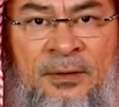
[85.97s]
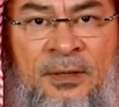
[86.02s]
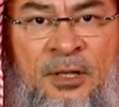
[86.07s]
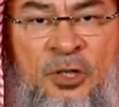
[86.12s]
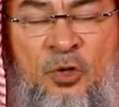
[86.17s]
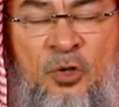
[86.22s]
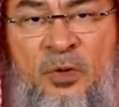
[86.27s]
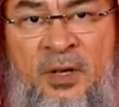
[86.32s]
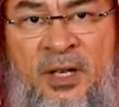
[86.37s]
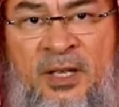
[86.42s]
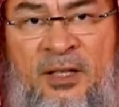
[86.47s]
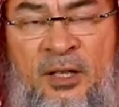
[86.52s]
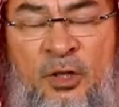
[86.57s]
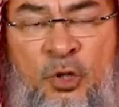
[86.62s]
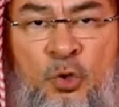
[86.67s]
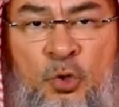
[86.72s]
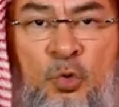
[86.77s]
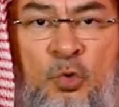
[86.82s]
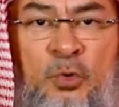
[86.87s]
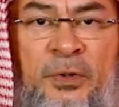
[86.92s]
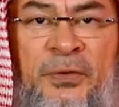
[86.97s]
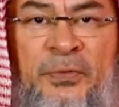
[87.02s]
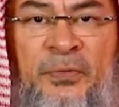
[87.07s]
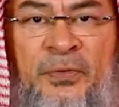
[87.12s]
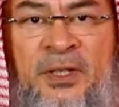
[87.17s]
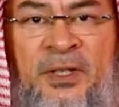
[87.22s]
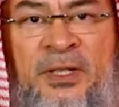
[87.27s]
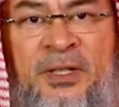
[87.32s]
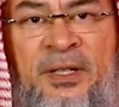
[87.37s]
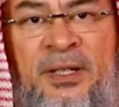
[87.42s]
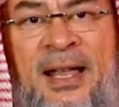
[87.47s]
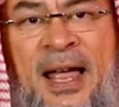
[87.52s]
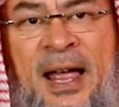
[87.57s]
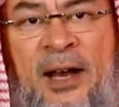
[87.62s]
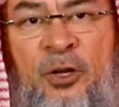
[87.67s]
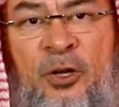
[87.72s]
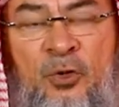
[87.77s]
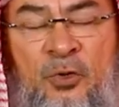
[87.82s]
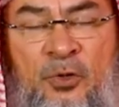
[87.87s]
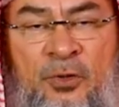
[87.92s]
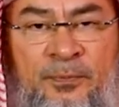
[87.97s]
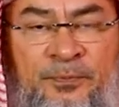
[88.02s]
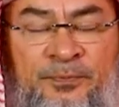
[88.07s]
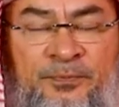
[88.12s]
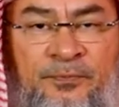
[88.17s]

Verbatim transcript: So these are two different scenarios.